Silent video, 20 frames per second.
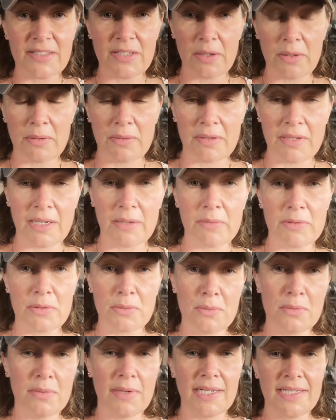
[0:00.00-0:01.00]
So it
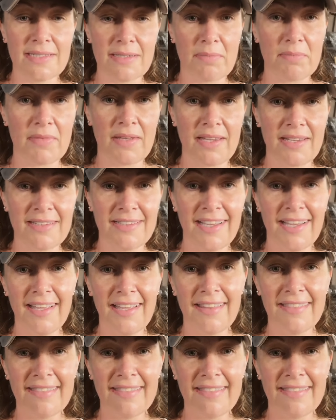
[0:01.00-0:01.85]
was always something